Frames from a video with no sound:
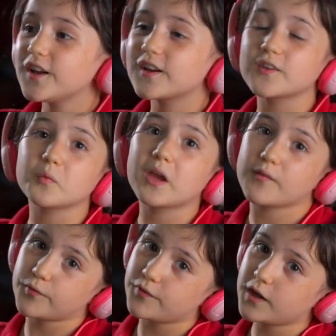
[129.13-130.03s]
because we
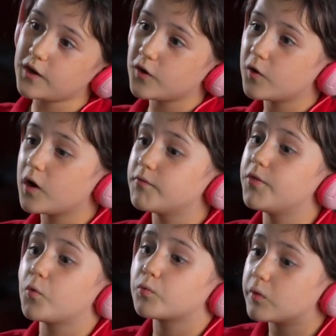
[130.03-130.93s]
have a video
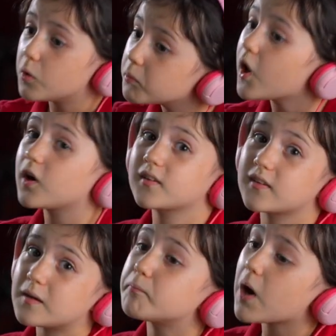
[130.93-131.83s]
of the
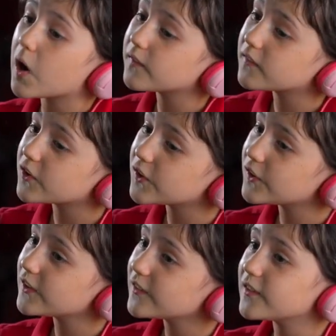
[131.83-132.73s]
Roblox imposter
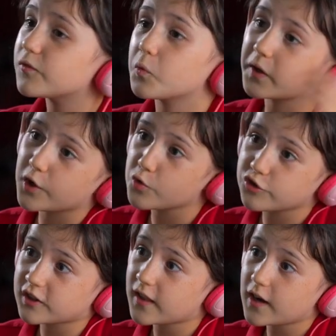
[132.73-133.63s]
if you want to go
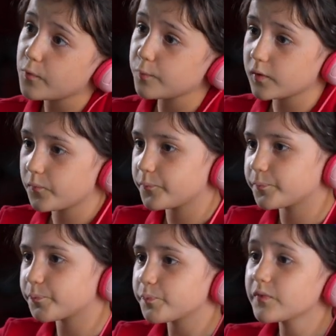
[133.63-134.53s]
check that out.
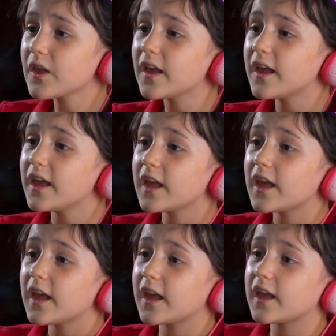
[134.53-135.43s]

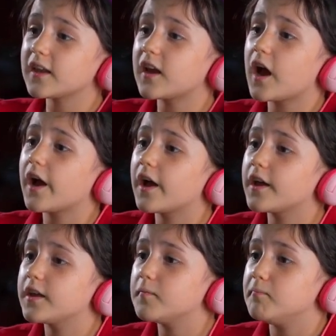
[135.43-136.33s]
And
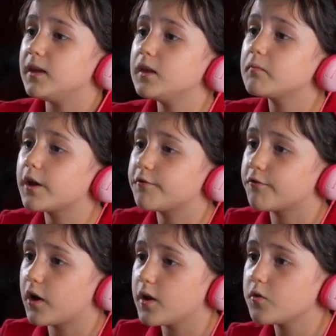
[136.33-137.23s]
I, me and my
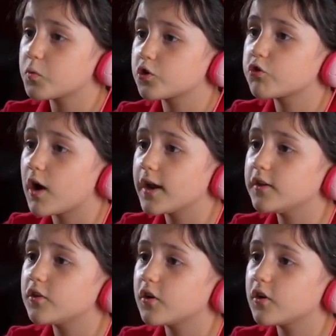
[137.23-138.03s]
friend were trying